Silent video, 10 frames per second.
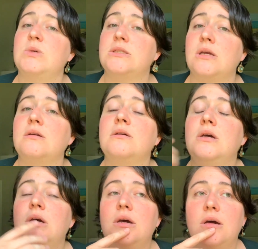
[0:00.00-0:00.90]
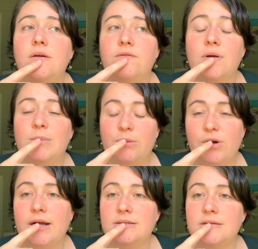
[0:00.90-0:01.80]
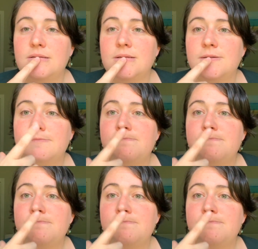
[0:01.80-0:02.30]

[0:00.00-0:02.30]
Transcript: missing from my practice.